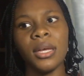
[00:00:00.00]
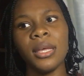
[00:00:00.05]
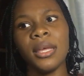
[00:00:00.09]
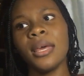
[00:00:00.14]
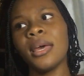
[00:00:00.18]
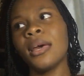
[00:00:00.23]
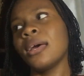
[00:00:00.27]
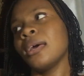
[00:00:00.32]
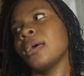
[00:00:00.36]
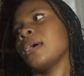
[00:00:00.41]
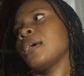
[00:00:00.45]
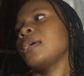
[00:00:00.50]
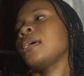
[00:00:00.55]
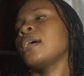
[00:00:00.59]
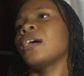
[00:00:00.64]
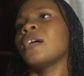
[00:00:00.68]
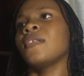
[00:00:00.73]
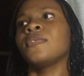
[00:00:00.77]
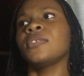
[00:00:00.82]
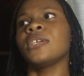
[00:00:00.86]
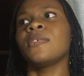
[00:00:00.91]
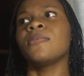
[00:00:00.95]
Yeah, and you
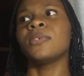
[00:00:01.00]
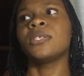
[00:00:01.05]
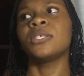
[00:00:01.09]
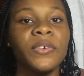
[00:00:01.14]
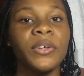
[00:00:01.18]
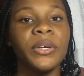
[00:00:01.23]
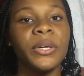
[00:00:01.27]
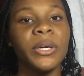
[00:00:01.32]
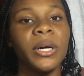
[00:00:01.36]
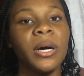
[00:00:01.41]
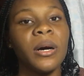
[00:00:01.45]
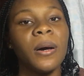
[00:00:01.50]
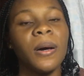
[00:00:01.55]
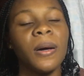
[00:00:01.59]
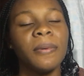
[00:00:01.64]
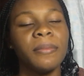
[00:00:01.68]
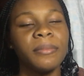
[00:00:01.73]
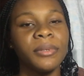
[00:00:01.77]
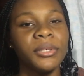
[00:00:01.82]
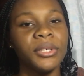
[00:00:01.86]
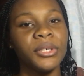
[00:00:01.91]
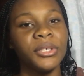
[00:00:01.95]
have to have
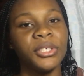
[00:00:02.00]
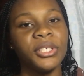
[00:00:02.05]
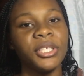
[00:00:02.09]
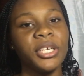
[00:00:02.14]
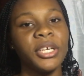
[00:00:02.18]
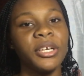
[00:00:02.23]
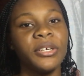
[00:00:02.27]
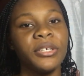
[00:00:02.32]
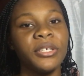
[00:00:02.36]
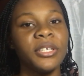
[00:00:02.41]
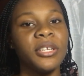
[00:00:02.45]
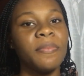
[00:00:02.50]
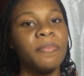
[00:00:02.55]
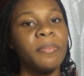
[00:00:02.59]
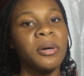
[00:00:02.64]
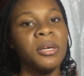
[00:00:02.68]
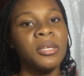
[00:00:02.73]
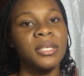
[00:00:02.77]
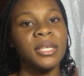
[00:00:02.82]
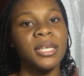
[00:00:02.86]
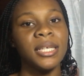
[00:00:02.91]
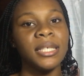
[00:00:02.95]
your security
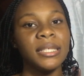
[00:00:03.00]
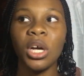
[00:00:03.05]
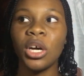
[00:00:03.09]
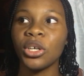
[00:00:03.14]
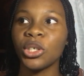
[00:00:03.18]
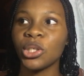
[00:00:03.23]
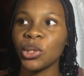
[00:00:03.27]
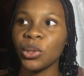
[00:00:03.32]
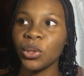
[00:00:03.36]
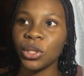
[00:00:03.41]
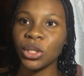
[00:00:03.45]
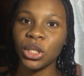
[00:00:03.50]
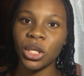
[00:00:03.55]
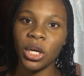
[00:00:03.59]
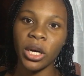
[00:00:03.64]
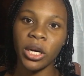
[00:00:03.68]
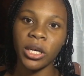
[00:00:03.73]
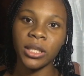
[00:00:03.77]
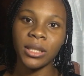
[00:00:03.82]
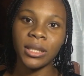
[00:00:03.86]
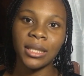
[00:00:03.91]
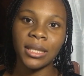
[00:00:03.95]
deposit. Long story
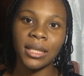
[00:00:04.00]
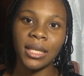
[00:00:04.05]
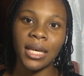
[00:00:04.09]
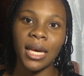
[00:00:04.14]
short,